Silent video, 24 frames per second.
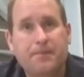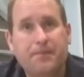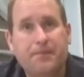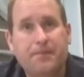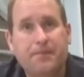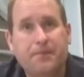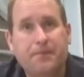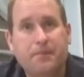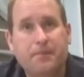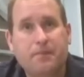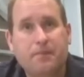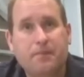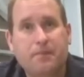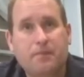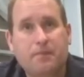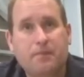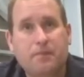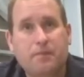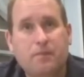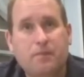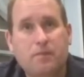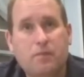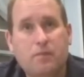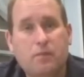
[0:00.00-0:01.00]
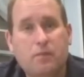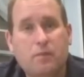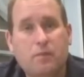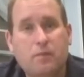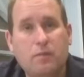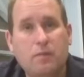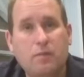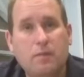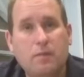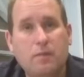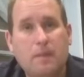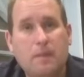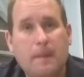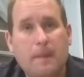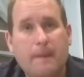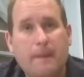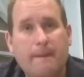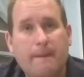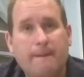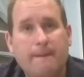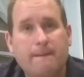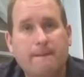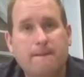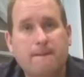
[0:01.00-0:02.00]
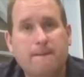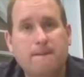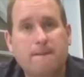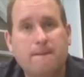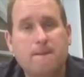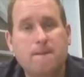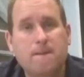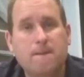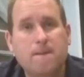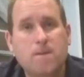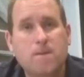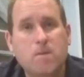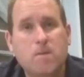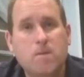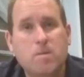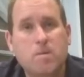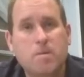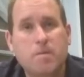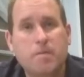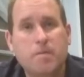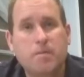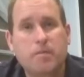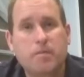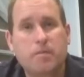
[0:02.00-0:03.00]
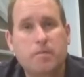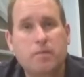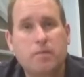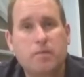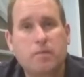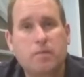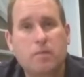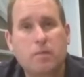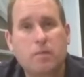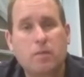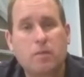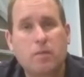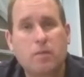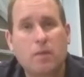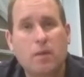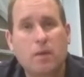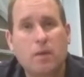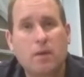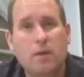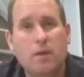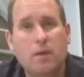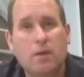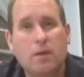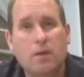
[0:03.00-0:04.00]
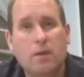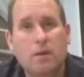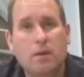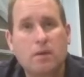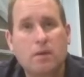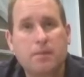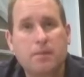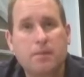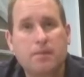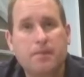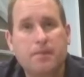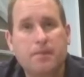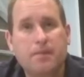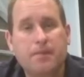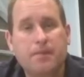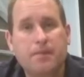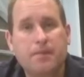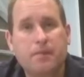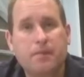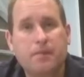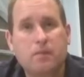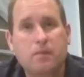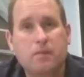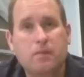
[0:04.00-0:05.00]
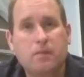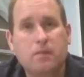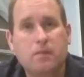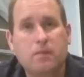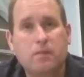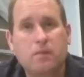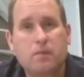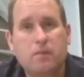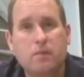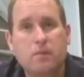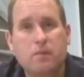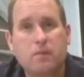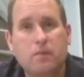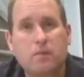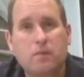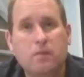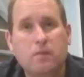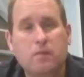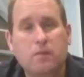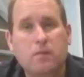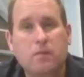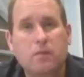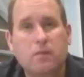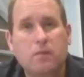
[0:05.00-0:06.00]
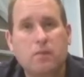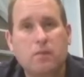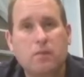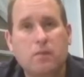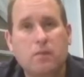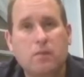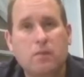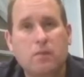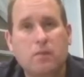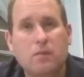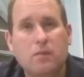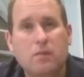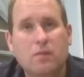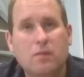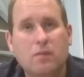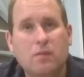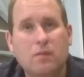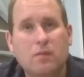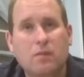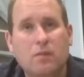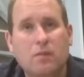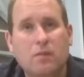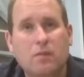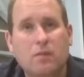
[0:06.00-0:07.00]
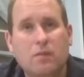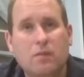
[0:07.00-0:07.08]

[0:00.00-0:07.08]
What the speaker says: (silent)